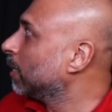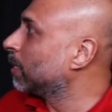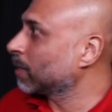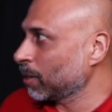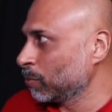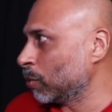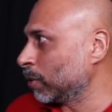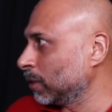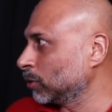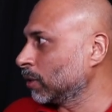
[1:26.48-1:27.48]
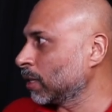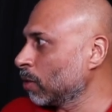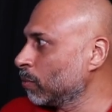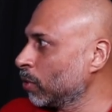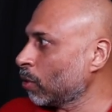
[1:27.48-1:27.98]
Dry mode. So
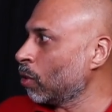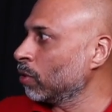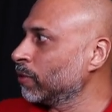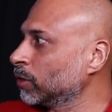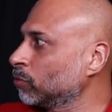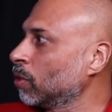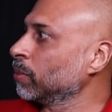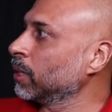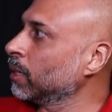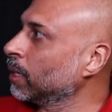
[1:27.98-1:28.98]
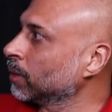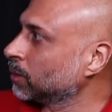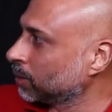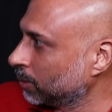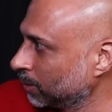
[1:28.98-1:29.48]
dry mode always for me
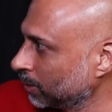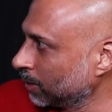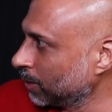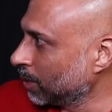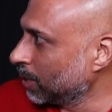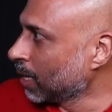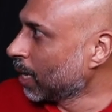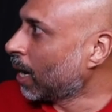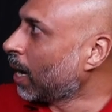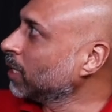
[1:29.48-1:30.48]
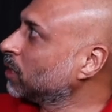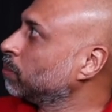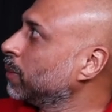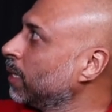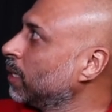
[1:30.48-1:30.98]
is high
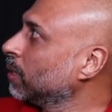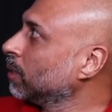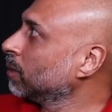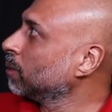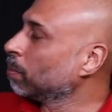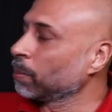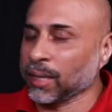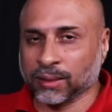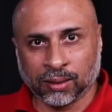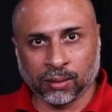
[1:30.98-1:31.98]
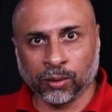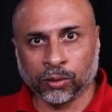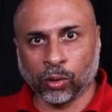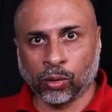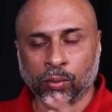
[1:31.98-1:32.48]
speed plus.
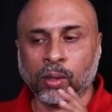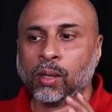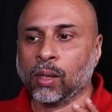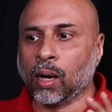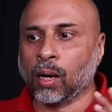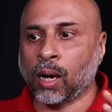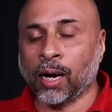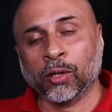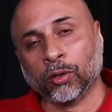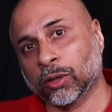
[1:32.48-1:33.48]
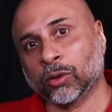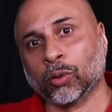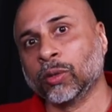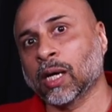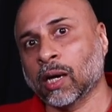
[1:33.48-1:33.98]
So I use the
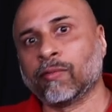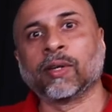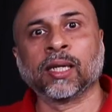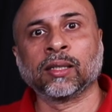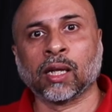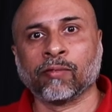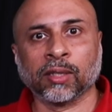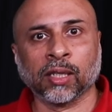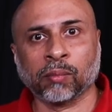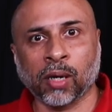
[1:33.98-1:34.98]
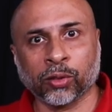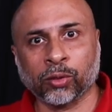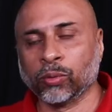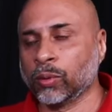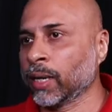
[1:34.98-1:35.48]
Sony Alpha 9 Mark
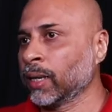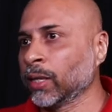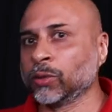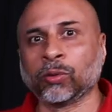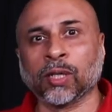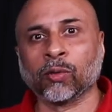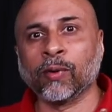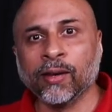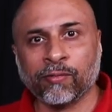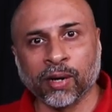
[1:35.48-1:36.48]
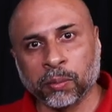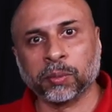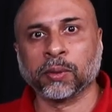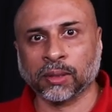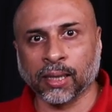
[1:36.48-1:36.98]
II, and I shoot at 20
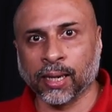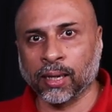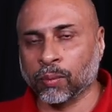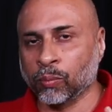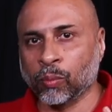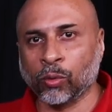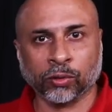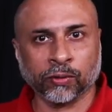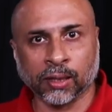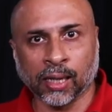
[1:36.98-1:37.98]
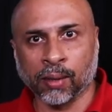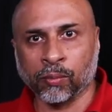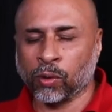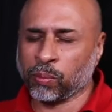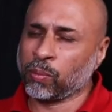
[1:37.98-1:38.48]
frames per second most of the
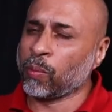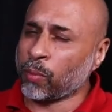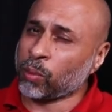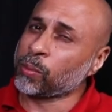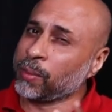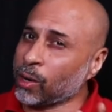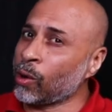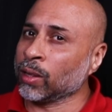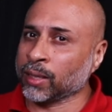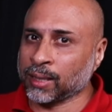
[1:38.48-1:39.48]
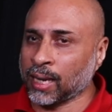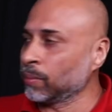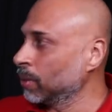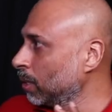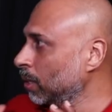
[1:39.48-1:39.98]
time, or probably all the
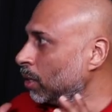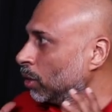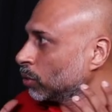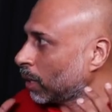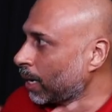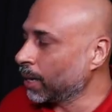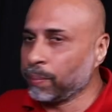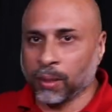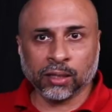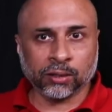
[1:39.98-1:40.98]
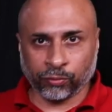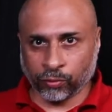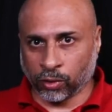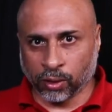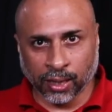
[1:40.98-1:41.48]
time. So high plus
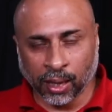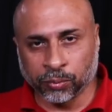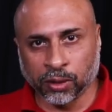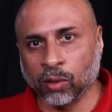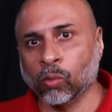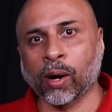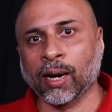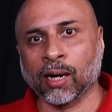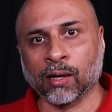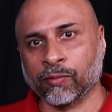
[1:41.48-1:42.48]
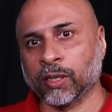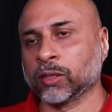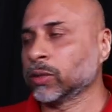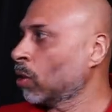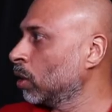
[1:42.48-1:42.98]
for capturing wildlife
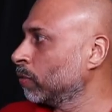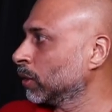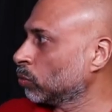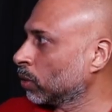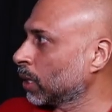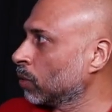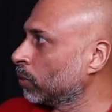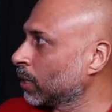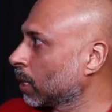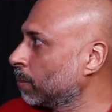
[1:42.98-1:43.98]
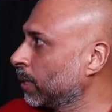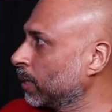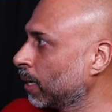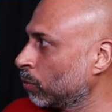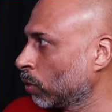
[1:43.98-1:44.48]
is always what I would
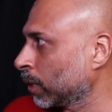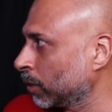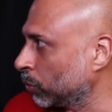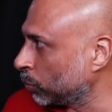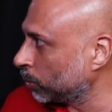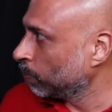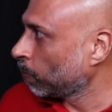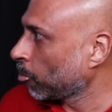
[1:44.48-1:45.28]
recommend and what I use.